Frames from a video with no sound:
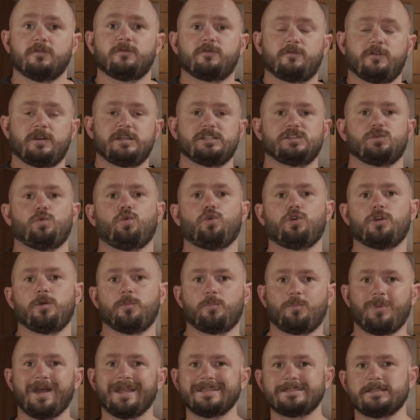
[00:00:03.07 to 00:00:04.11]
Freshwater
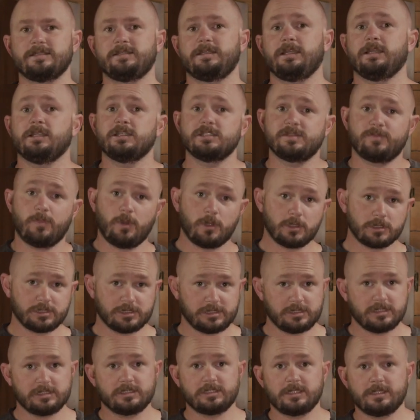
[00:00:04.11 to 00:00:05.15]
Bass and Yellas
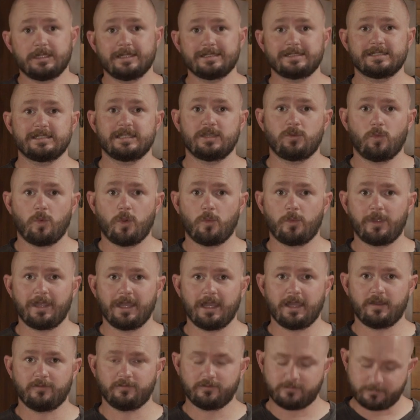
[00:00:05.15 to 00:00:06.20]
box, so let's see what we
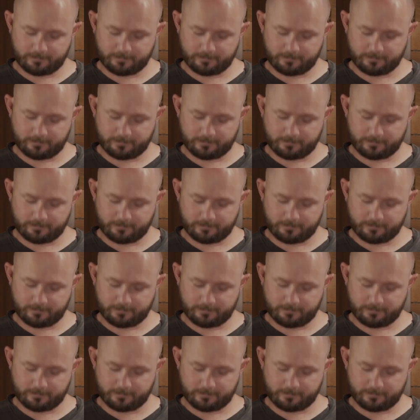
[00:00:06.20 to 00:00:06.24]
have.